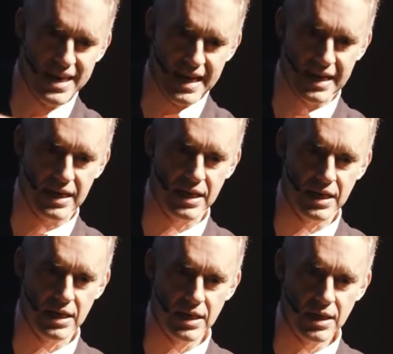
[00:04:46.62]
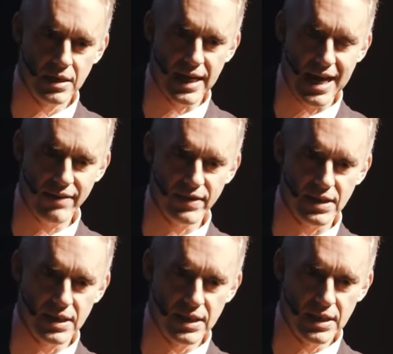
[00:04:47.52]
being. They
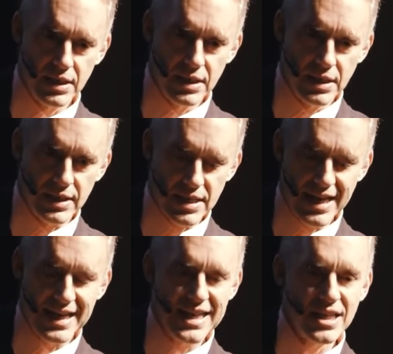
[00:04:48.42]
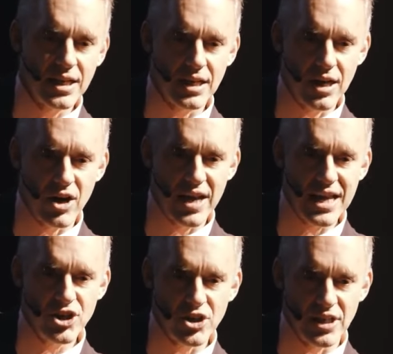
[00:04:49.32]
haven't, it's like an
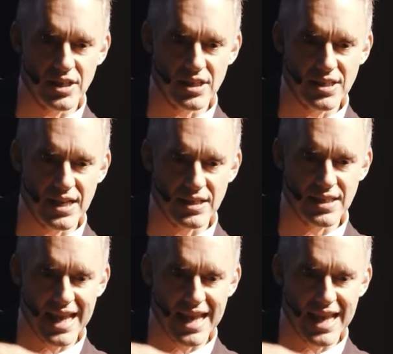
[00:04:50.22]
incarnation in a sense.